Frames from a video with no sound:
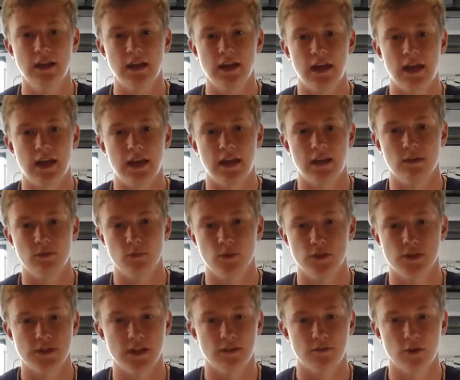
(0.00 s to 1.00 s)
and we
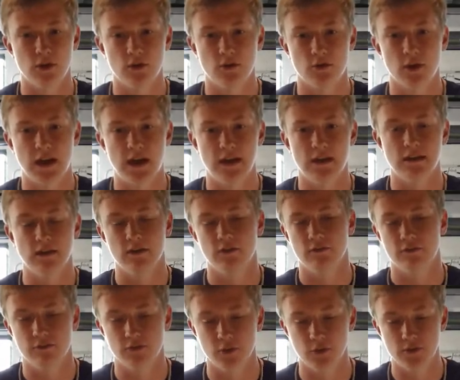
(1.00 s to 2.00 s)
just have a great
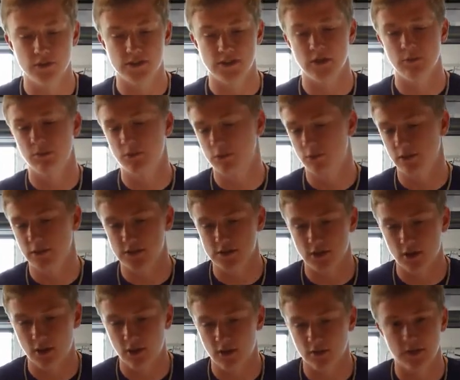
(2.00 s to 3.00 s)
fluency between us
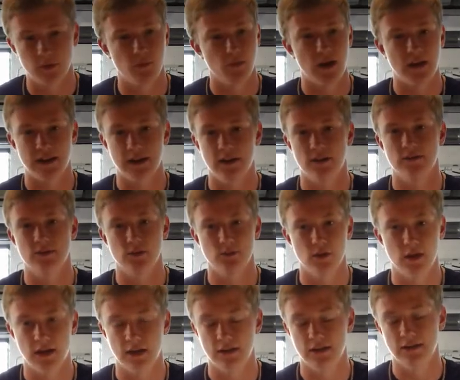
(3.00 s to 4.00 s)
all, that I guarantee,
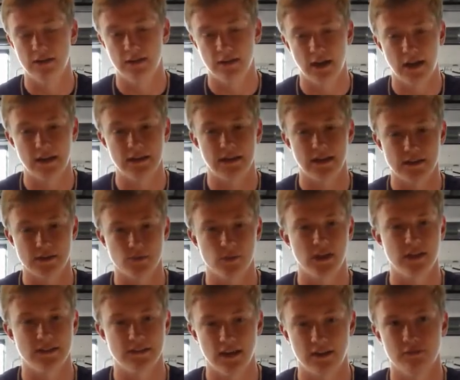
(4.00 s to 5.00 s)
I guess we
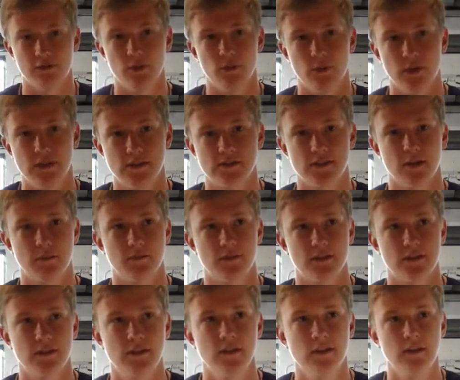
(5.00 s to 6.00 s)
could definitely win something
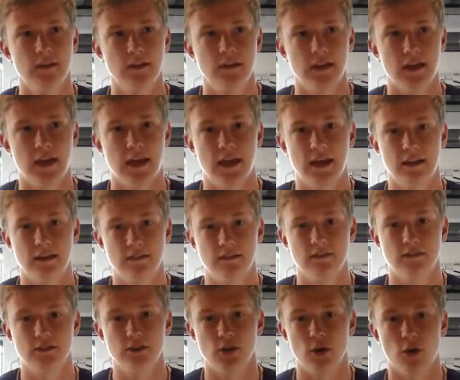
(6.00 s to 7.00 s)

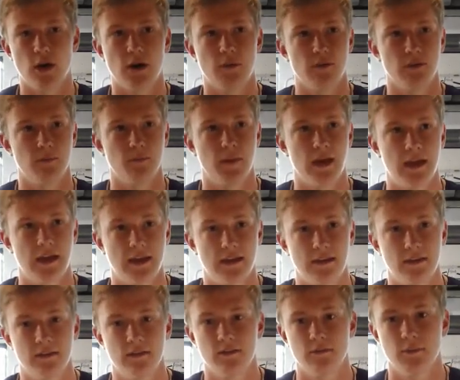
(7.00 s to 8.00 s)
and go out with a
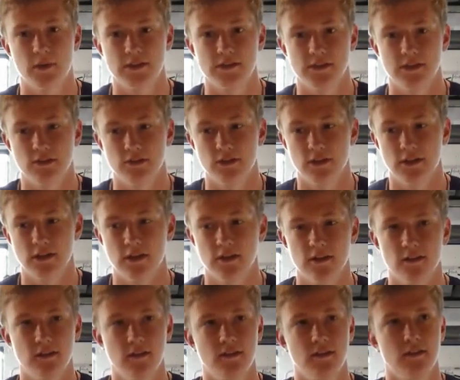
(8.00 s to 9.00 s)
bang senior year.
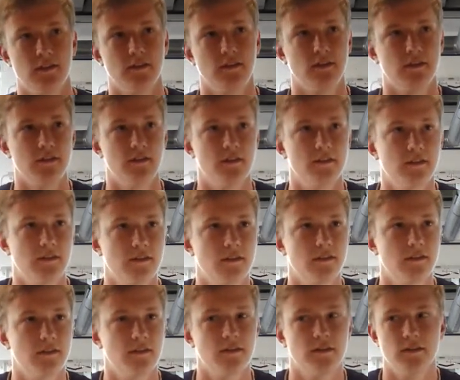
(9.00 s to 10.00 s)
Now, what
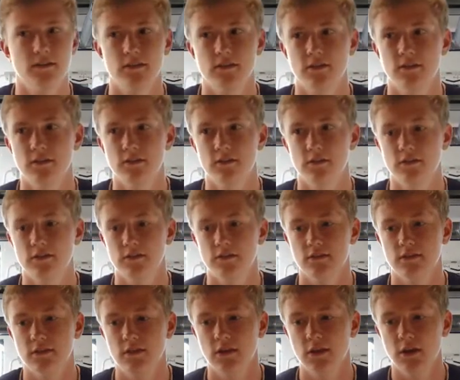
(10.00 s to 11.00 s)
about personally?
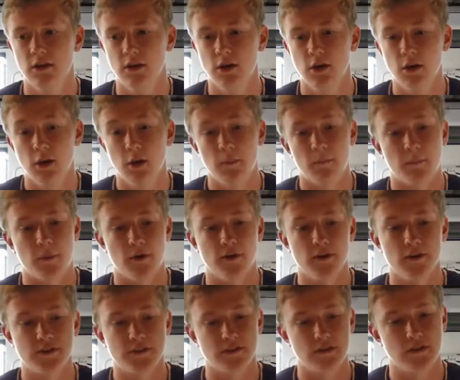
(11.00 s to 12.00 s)
What
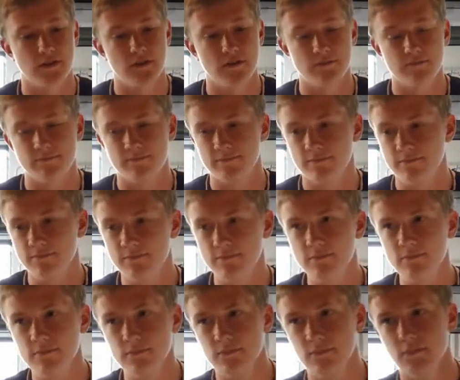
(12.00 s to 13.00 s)

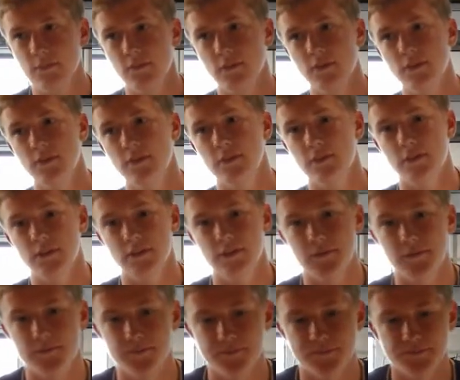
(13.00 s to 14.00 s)
goals or
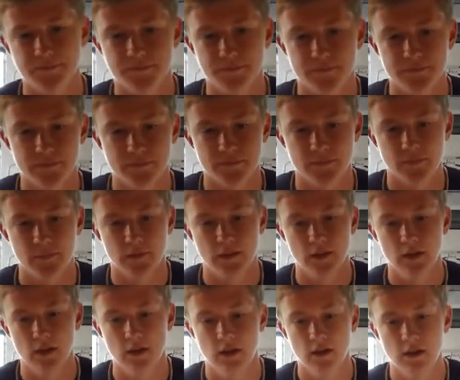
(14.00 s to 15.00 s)
awards or whatever
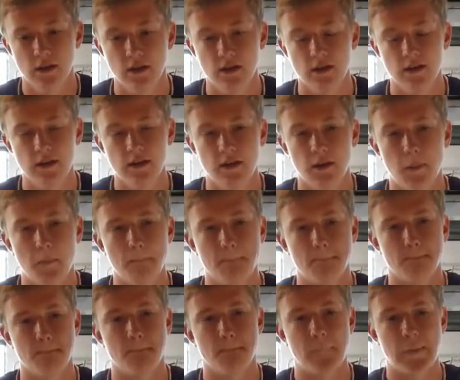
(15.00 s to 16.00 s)
would you like
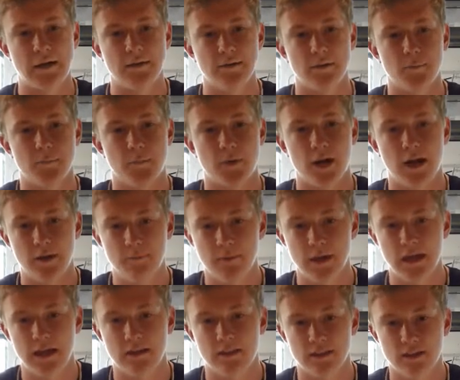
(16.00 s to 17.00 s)
to achieve? Probably
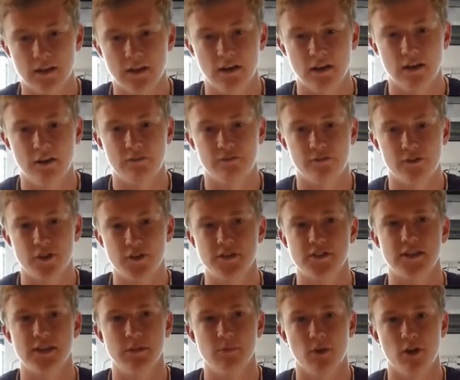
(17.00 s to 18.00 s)
make the
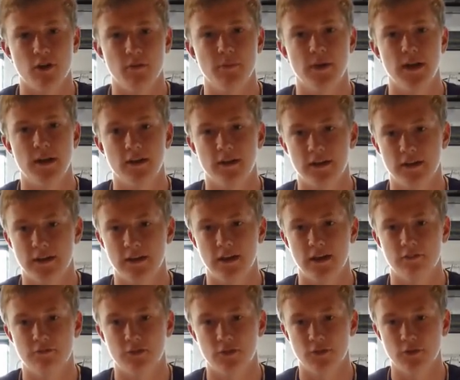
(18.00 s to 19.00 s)
first team All-American
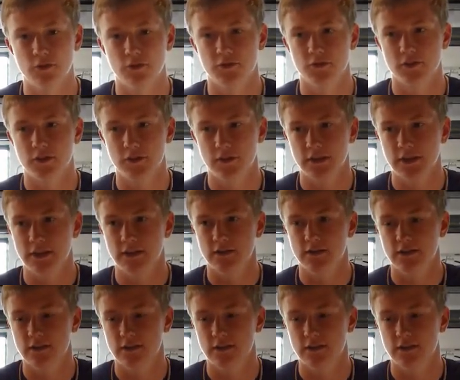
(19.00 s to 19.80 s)
again for Lutheran League.